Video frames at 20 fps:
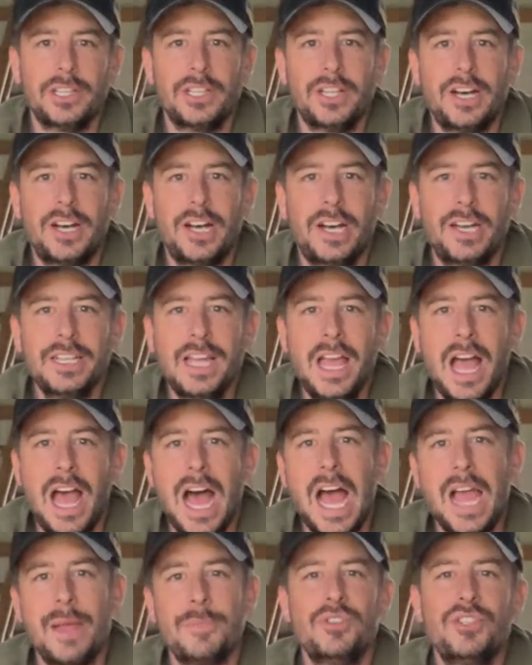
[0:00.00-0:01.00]
along.
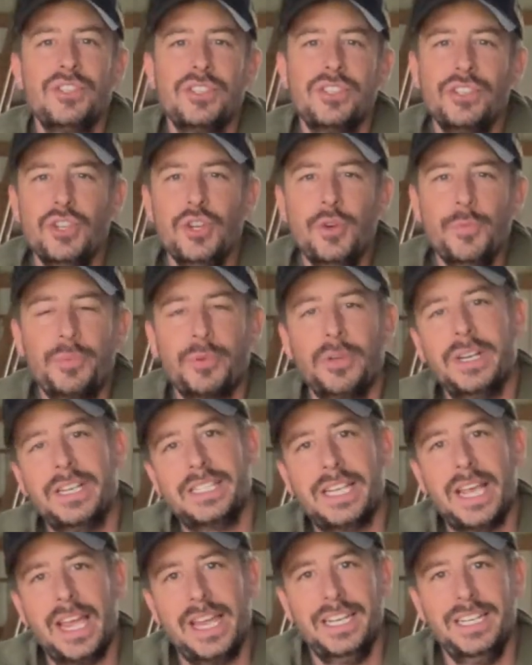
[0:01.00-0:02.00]
I'm super
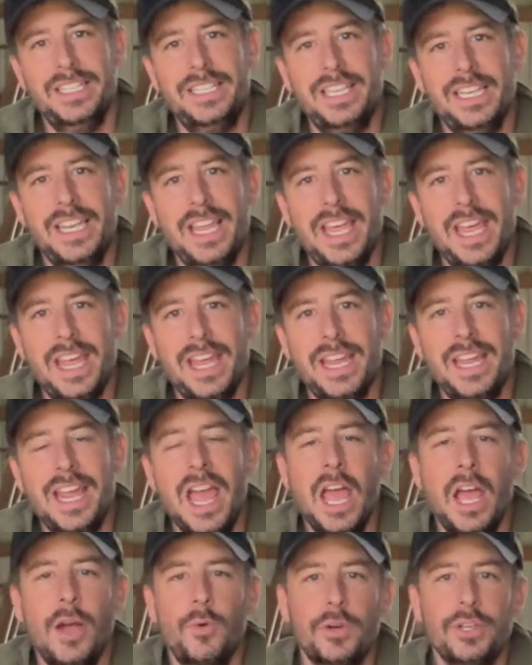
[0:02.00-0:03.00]
excited today.
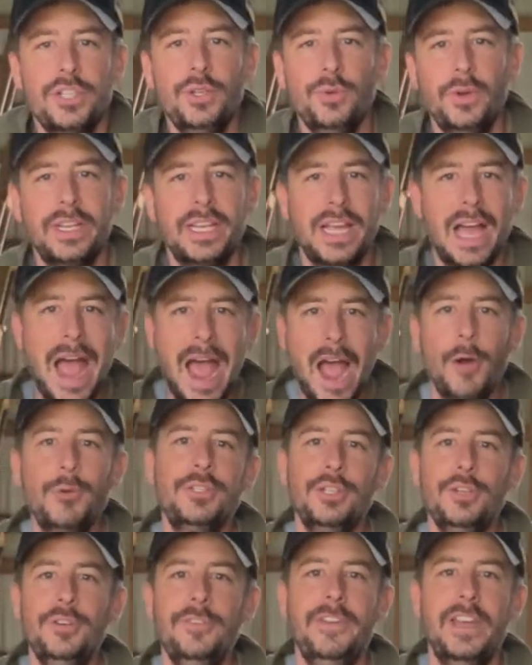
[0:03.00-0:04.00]
We're doing a
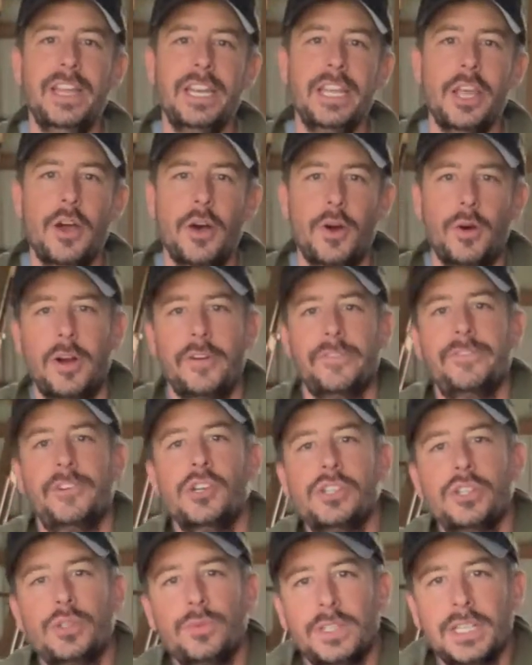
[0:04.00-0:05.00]
how-to video, our
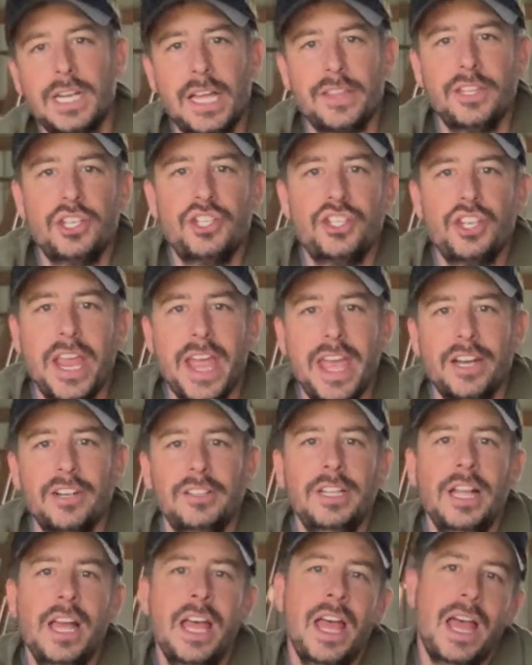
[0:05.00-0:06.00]
first one on the
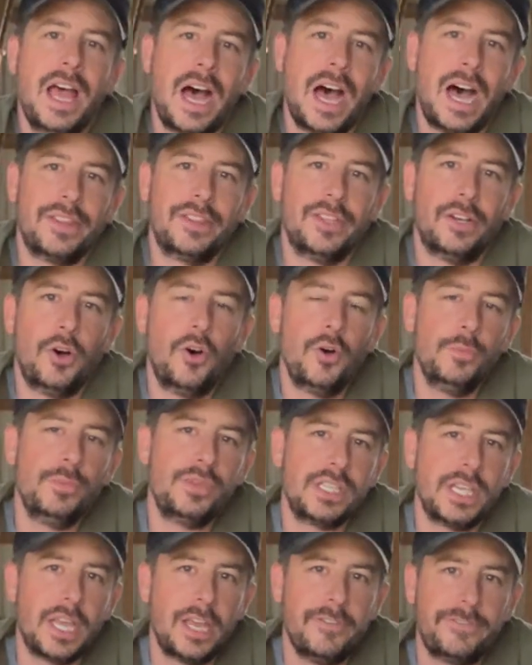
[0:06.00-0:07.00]
channel, on the
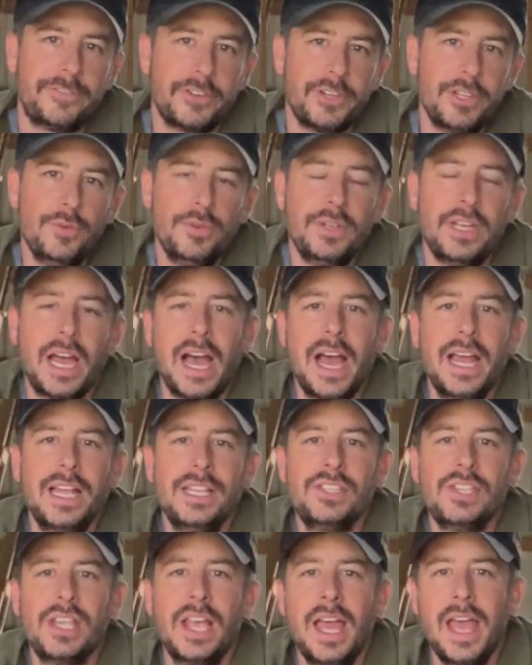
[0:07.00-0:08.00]
homestead for you
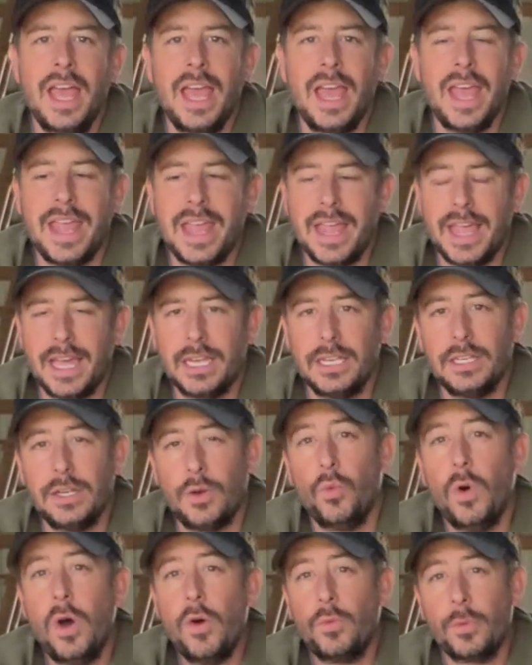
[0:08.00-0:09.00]
guys. And
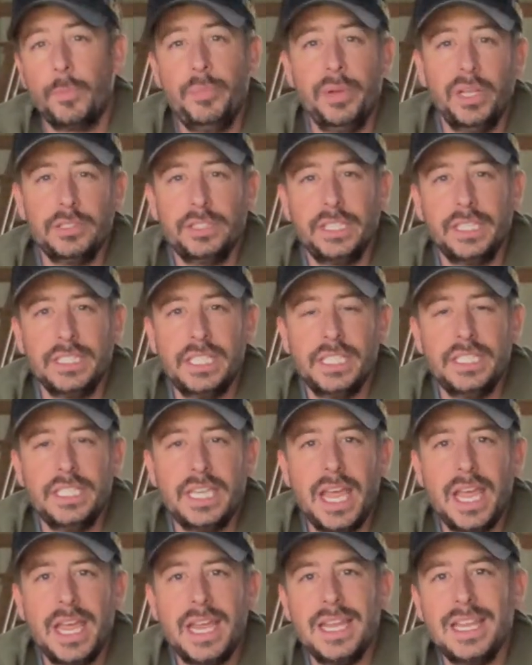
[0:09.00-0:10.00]
what we're building
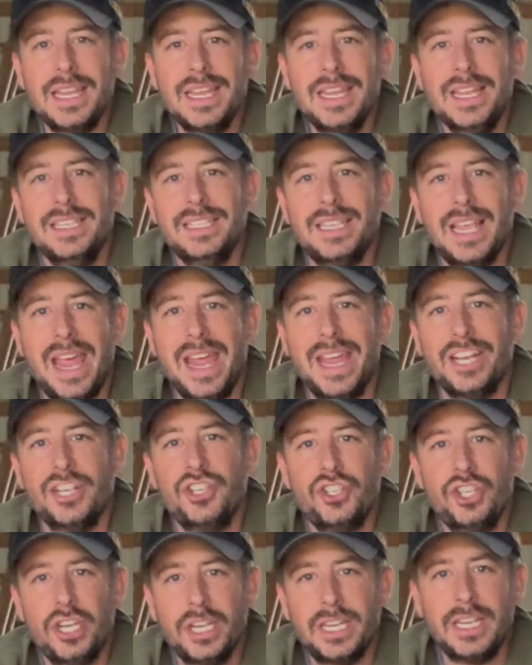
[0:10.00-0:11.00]
today is a
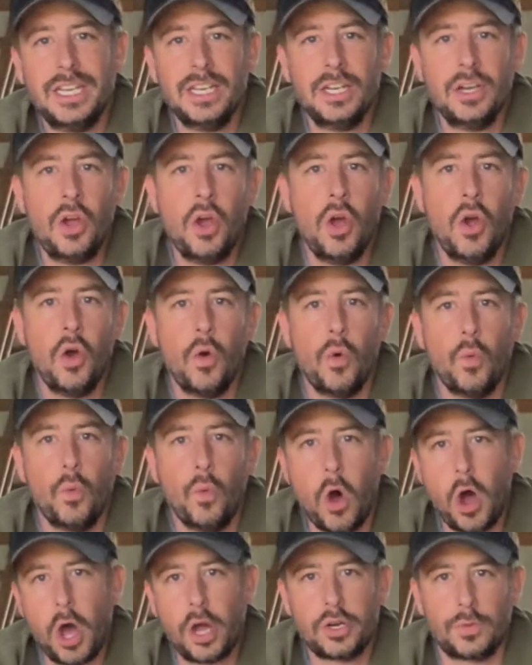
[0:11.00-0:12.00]
chicken
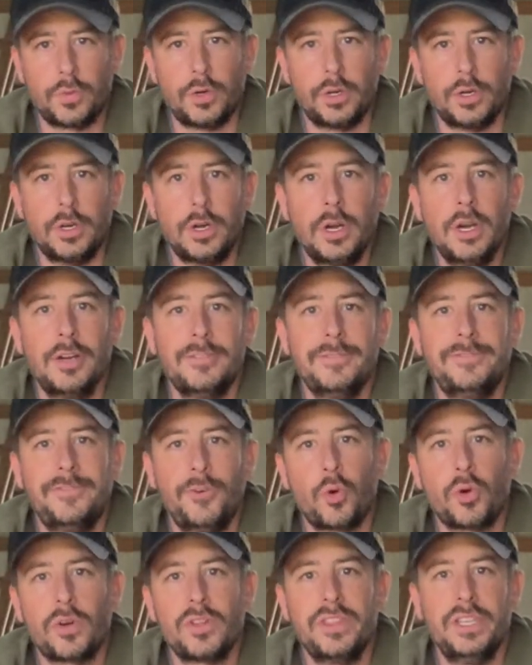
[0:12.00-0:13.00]
waterer
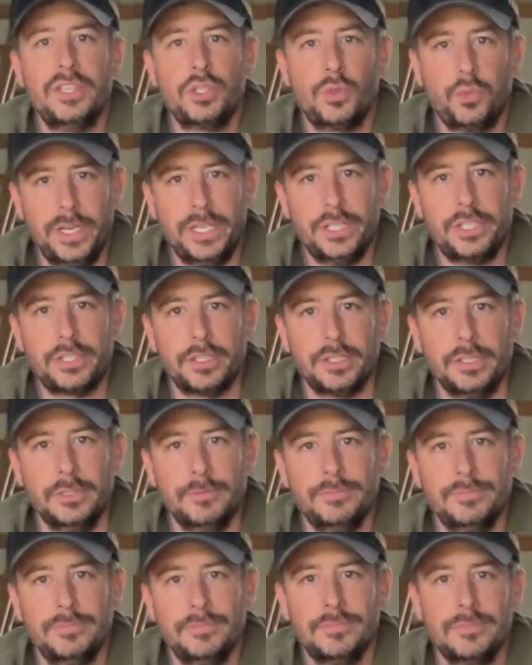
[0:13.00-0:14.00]
for this winter.
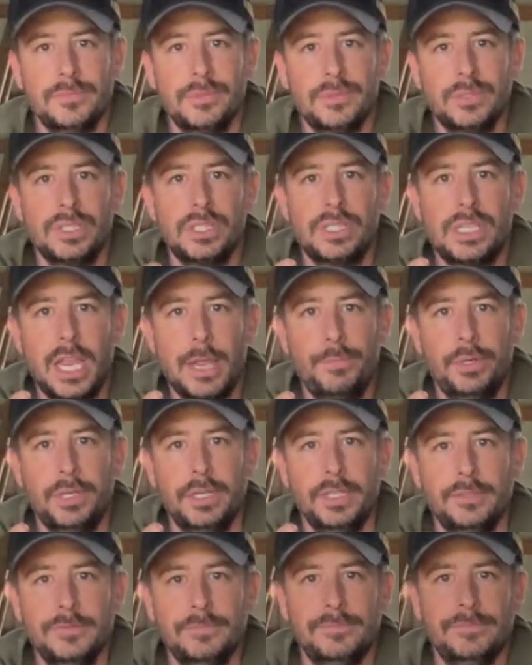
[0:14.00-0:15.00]
Stay
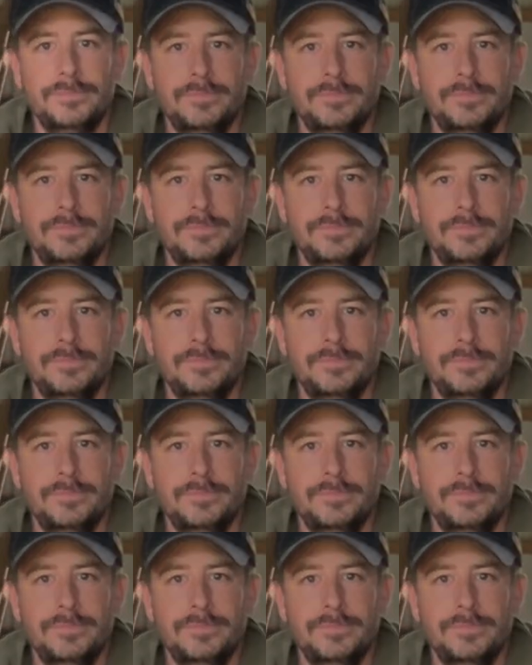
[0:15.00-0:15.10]
put.